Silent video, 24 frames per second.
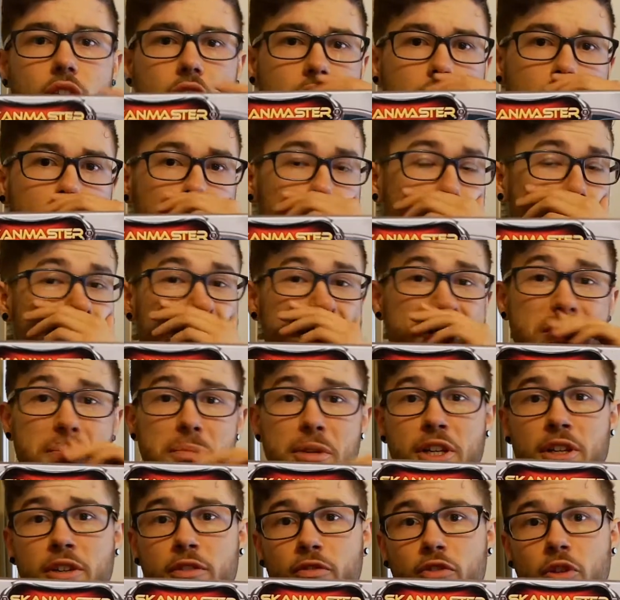including
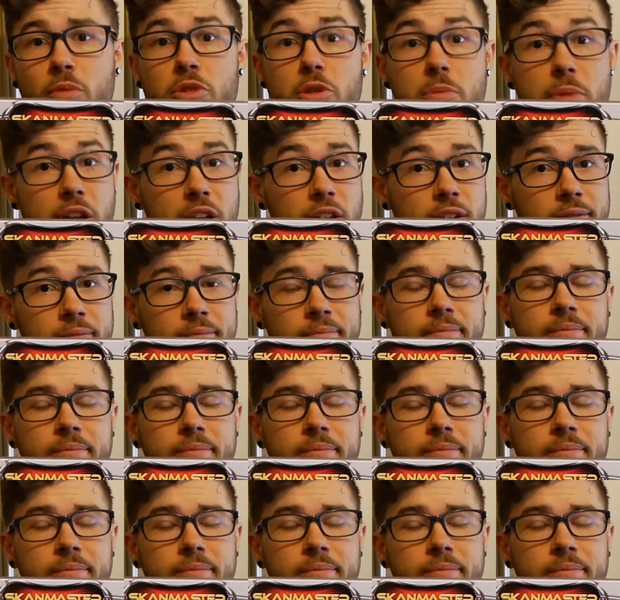shipping from Japan,